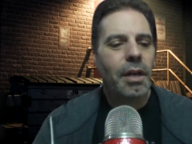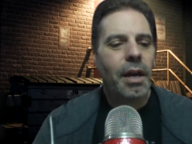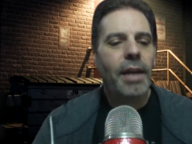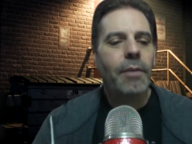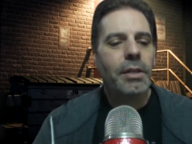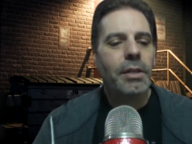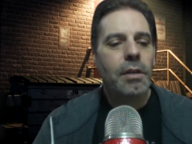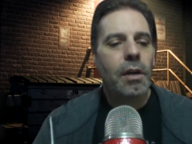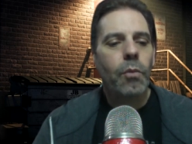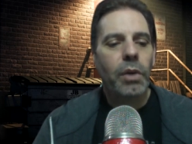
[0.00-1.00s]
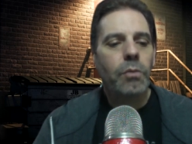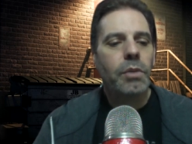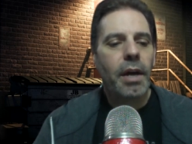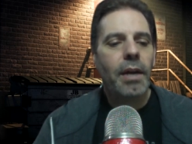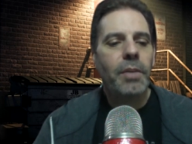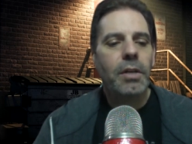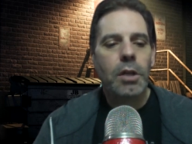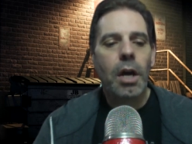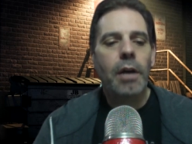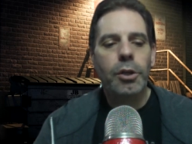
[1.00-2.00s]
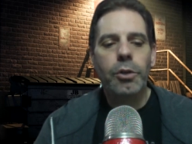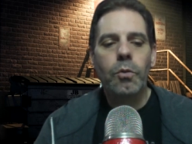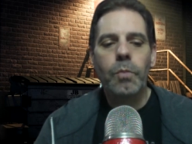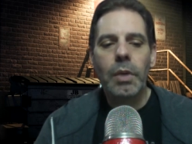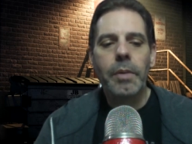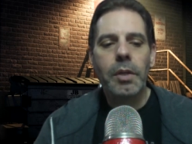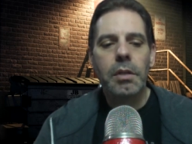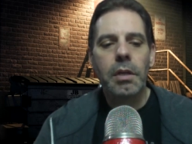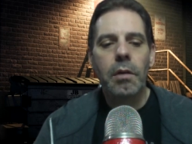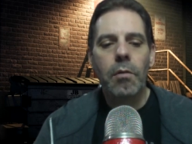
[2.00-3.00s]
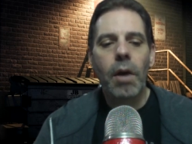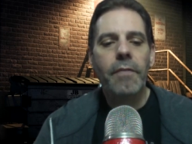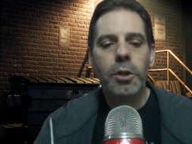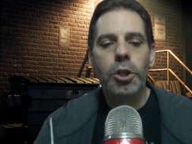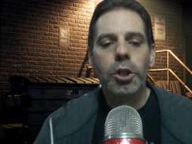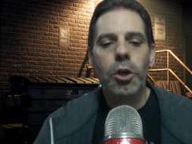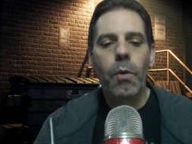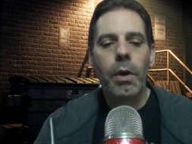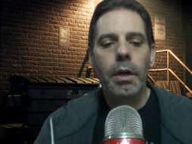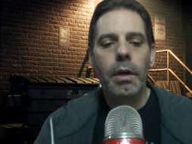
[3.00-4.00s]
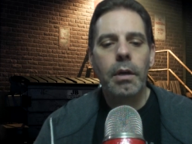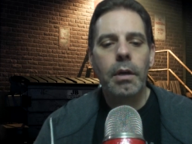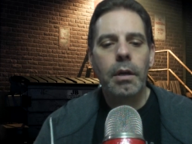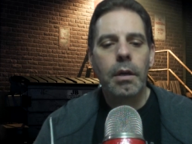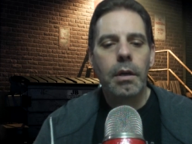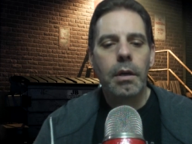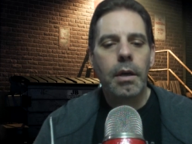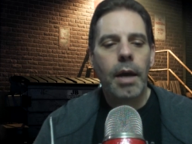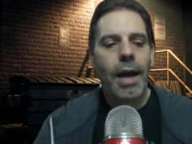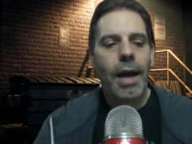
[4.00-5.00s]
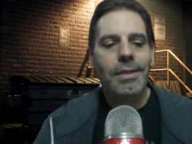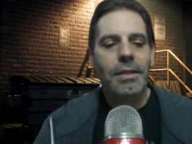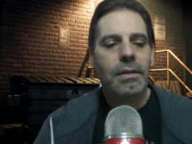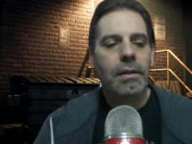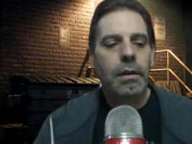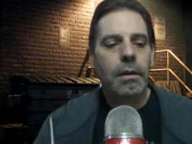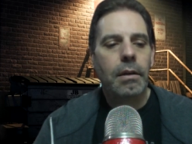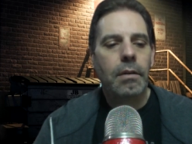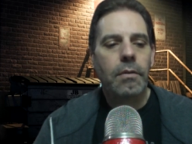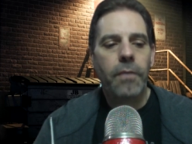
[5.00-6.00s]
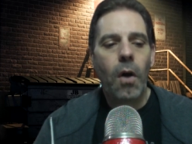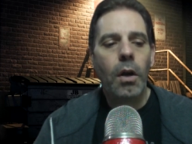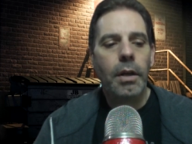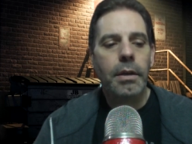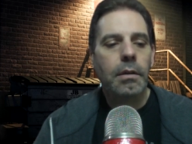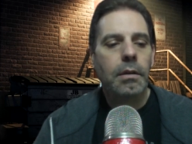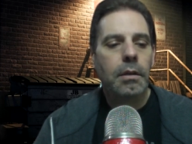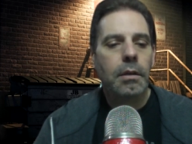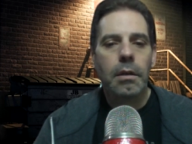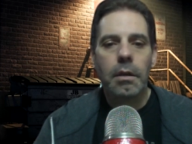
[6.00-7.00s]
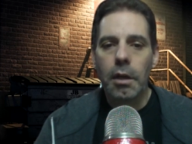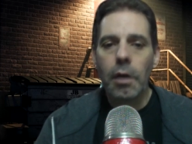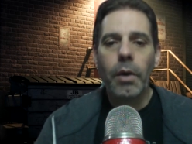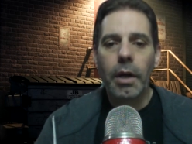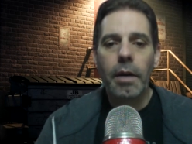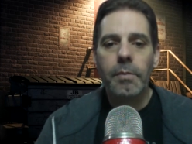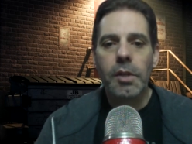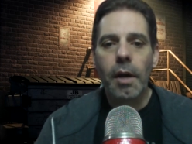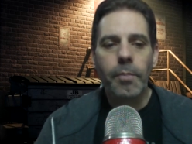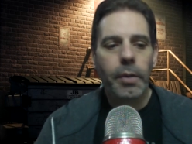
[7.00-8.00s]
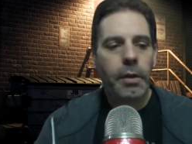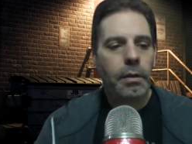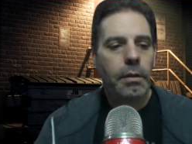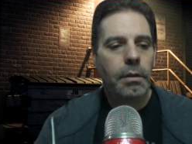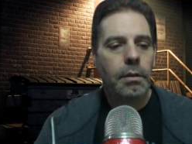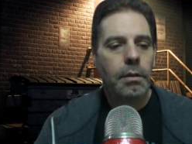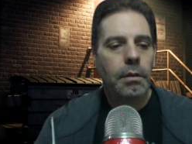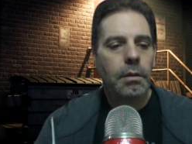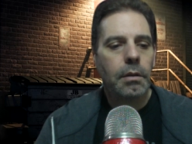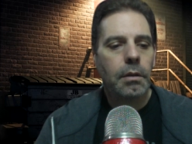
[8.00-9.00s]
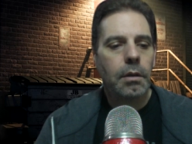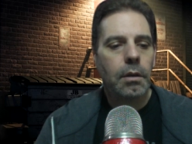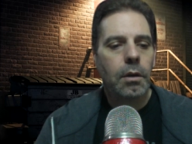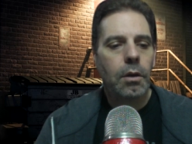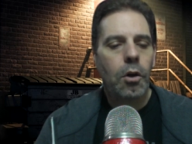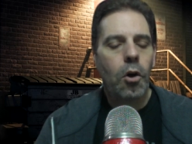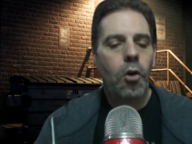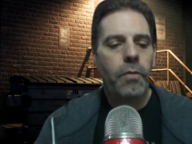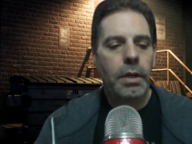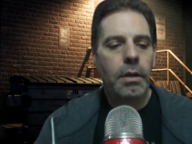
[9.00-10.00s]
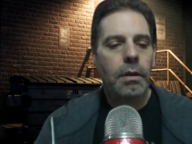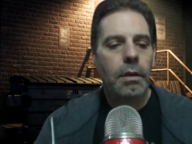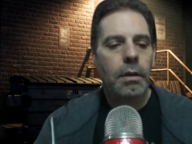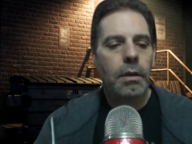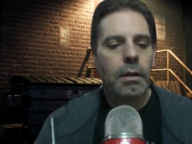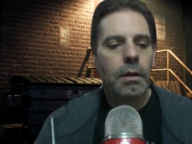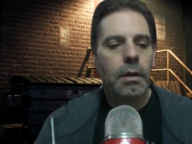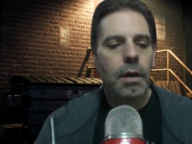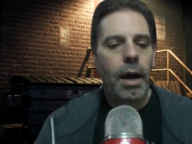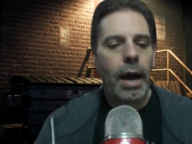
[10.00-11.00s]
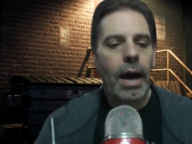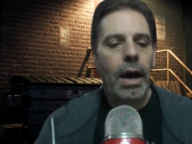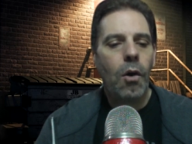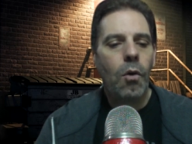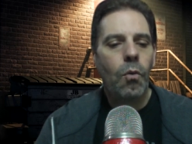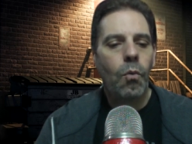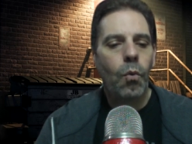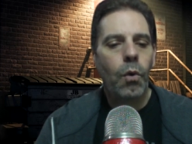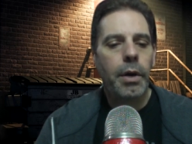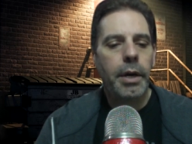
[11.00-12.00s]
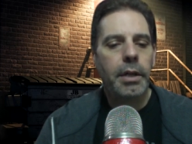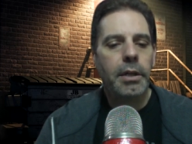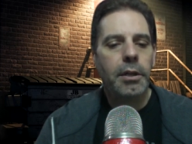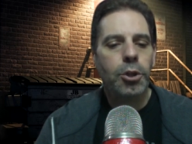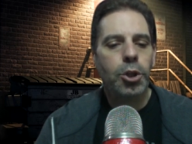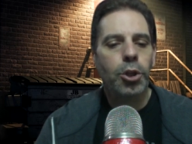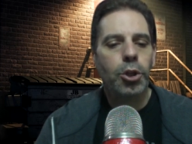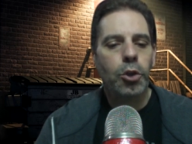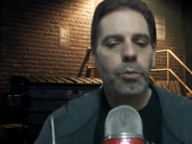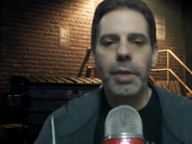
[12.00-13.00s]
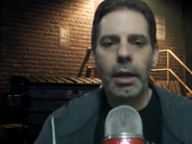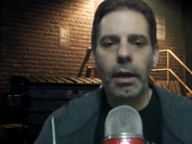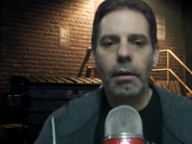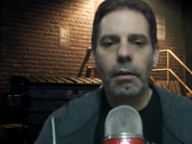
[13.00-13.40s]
Anyways, when you type in Doctor Who BBC graphic showing has it fallen, you know what comes up? COVID. How worried should you be?